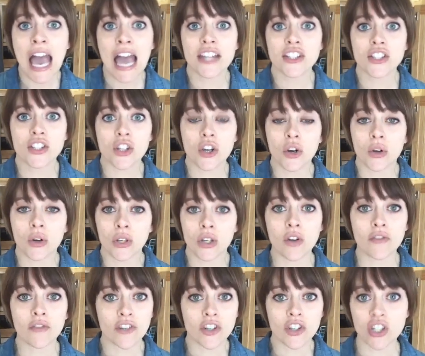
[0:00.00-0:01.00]
And so, you
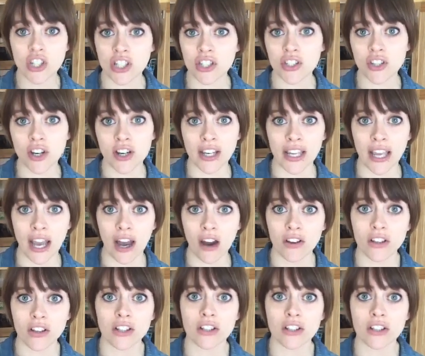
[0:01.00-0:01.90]
know, if you're just starting out,